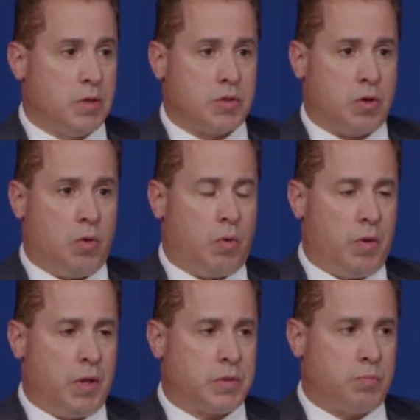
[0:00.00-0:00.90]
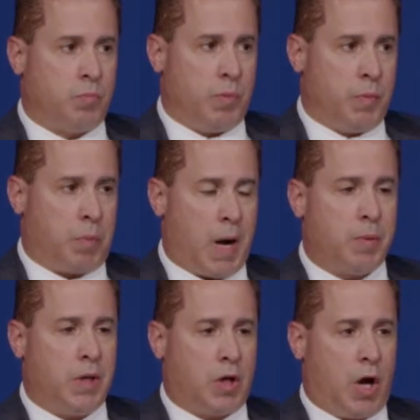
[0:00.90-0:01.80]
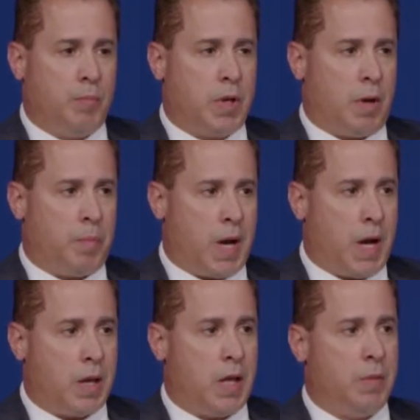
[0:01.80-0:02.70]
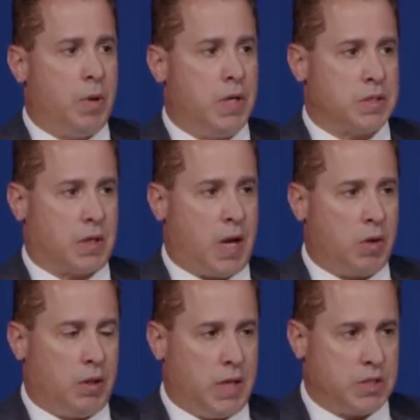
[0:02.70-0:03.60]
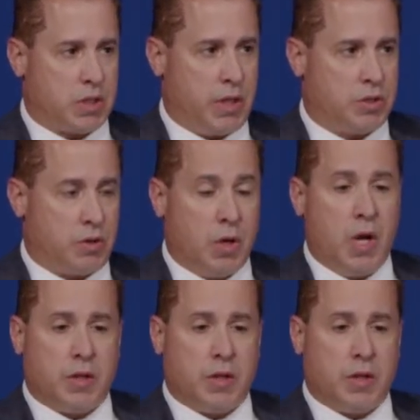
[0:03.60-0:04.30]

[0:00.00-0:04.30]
So it's probably incumbent upon anybody as a county legislator